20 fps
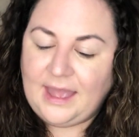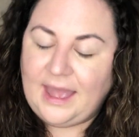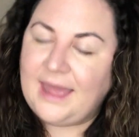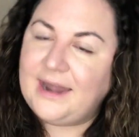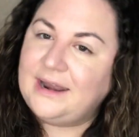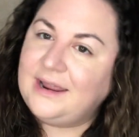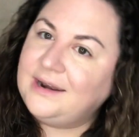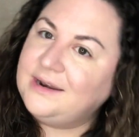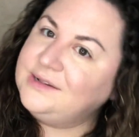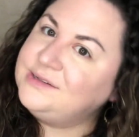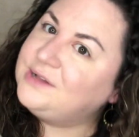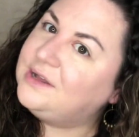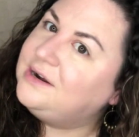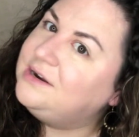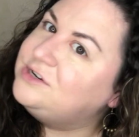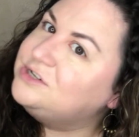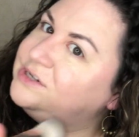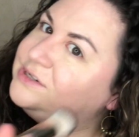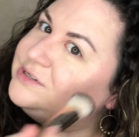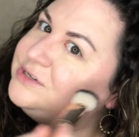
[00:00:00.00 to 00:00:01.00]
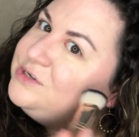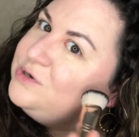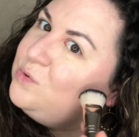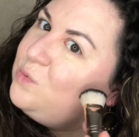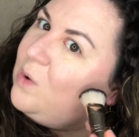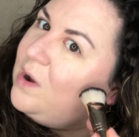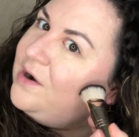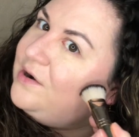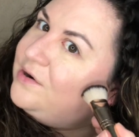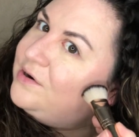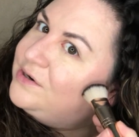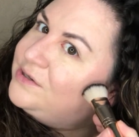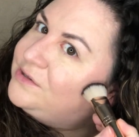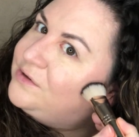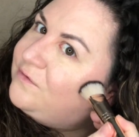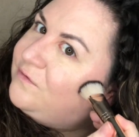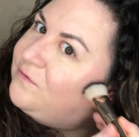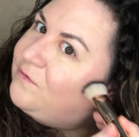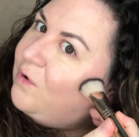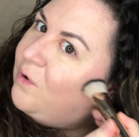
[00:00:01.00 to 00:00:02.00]
and it is going to just do wonders
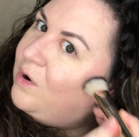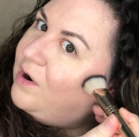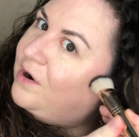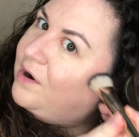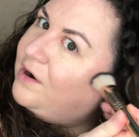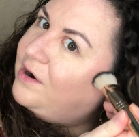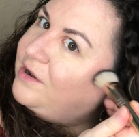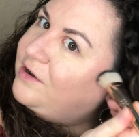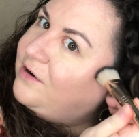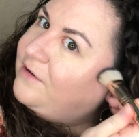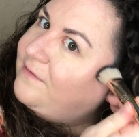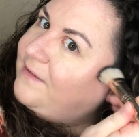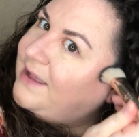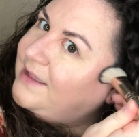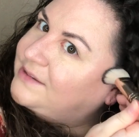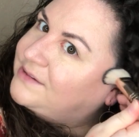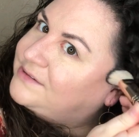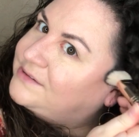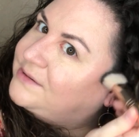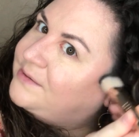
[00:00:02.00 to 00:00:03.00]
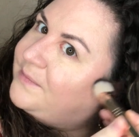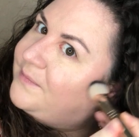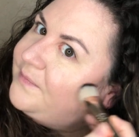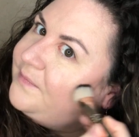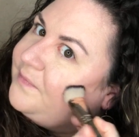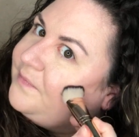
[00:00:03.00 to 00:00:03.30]
for your face.